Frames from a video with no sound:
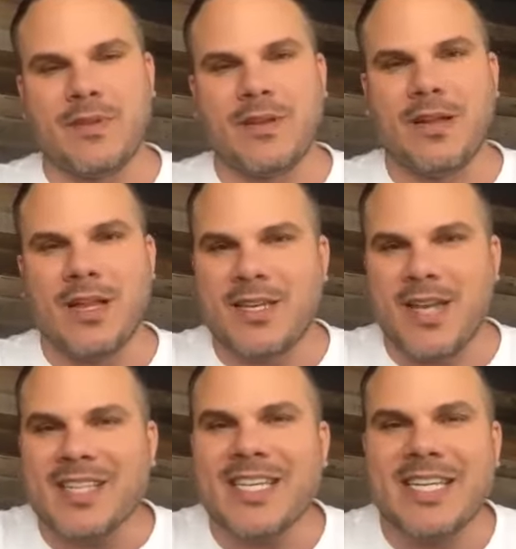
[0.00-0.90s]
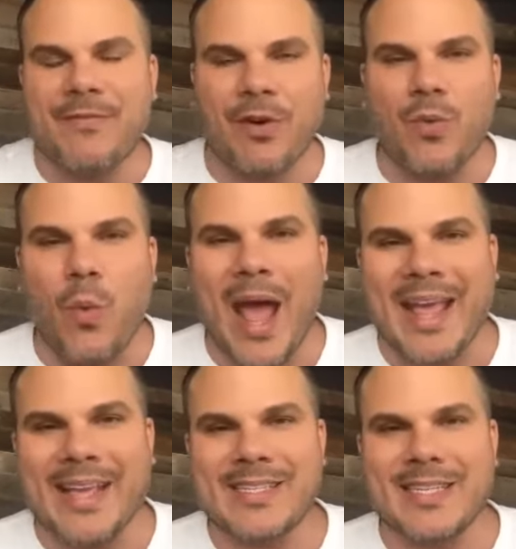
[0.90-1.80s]
a dozen different
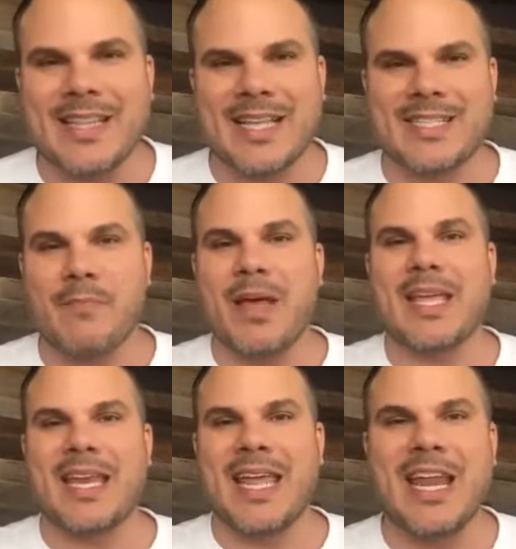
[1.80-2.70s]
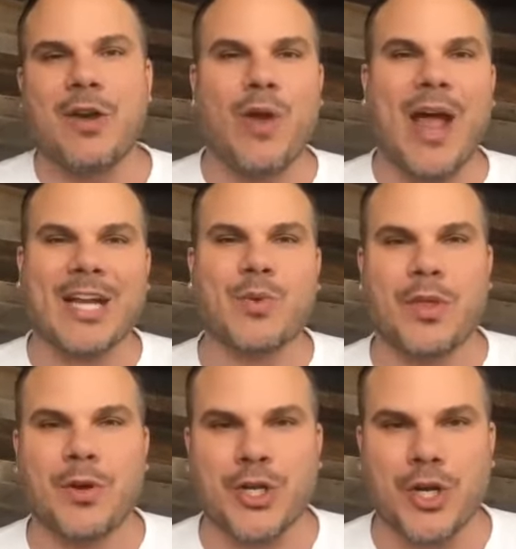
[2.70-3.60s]
ways that somebody can interact with
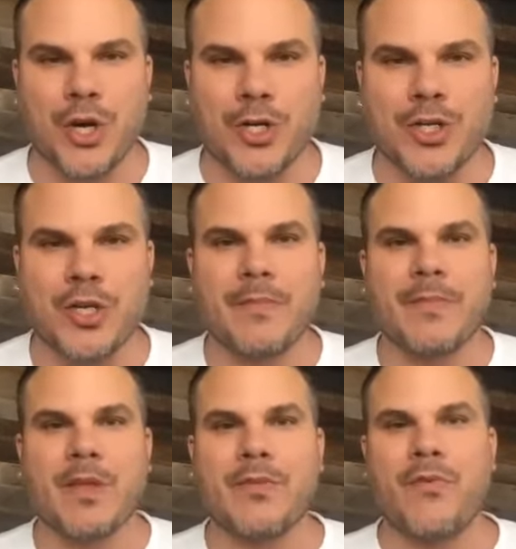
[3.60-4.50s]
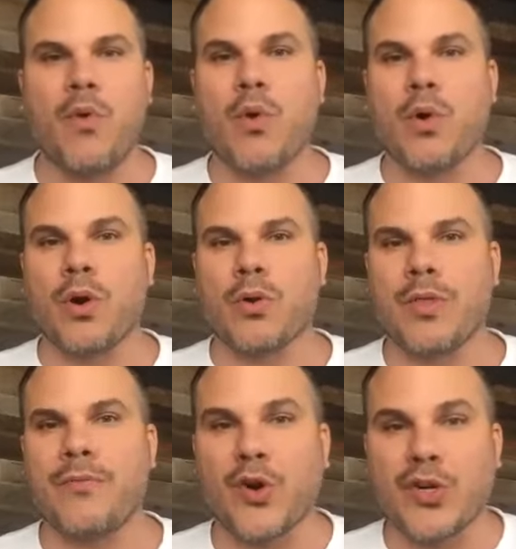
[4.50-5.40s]
your church for the
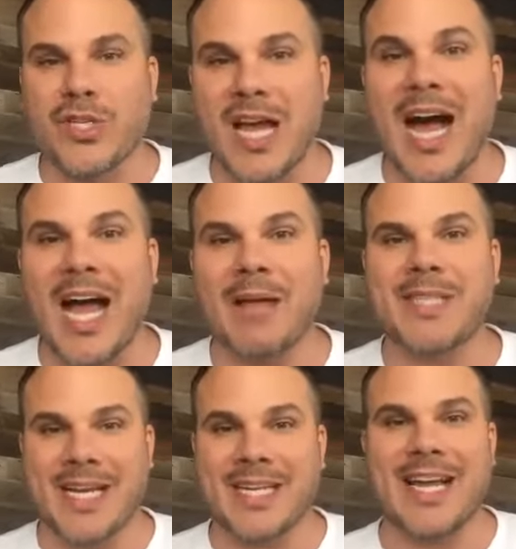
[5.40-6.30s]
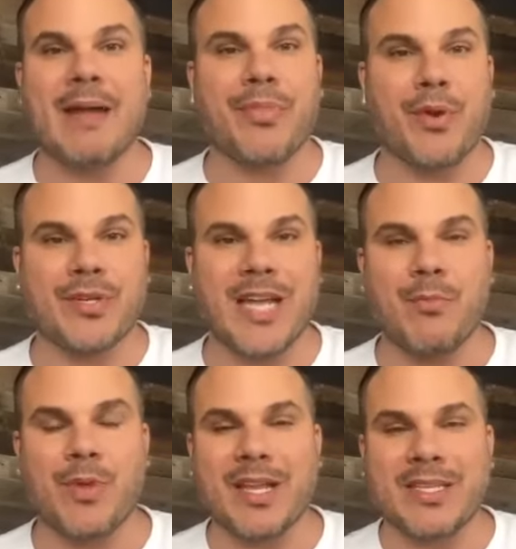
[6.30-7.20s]
first time, second time, third time.
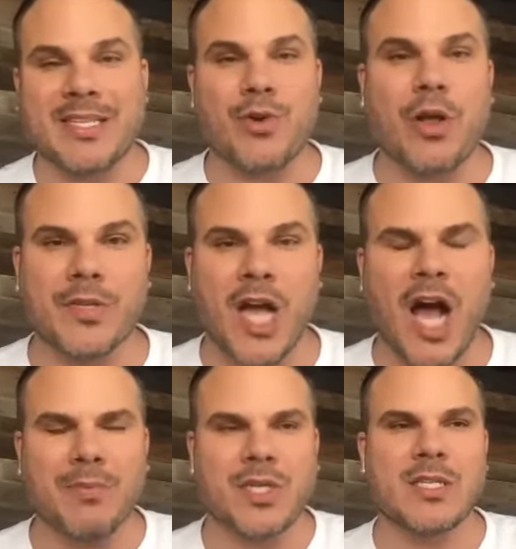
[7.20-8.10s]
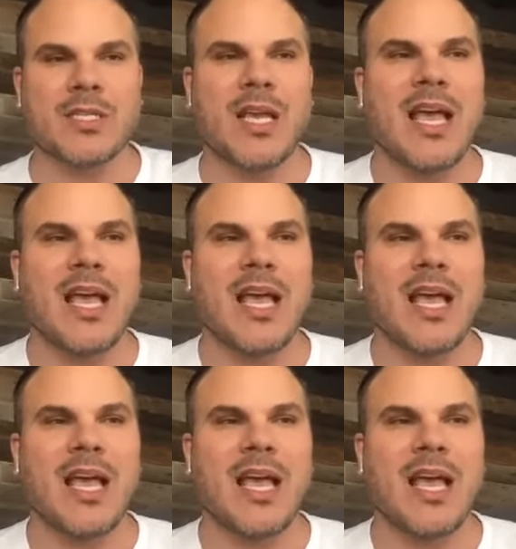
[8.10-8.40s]
We consider all those options.